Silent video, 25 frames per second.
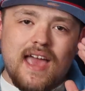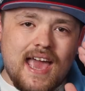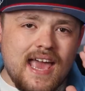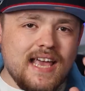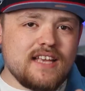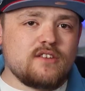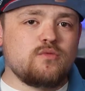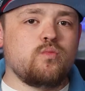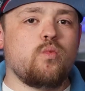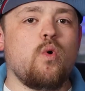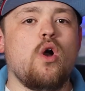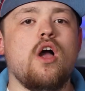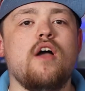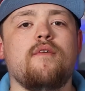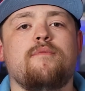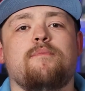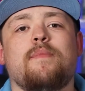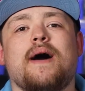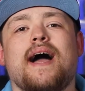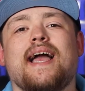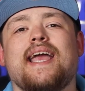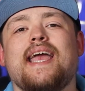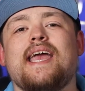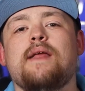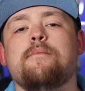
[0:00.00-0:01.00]
is worth
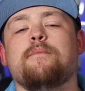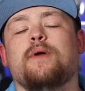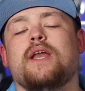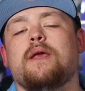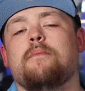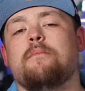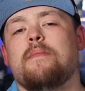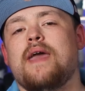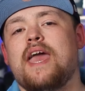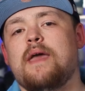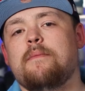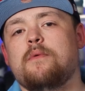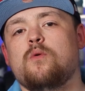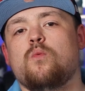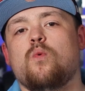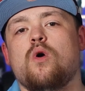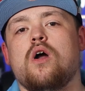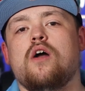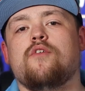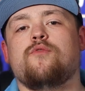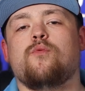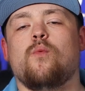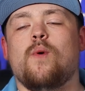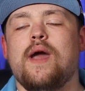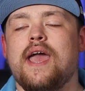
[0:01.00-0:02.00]
buying, but it may be
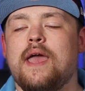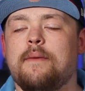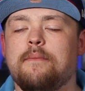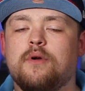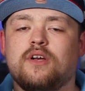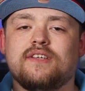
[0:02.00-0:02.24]
worth waiting,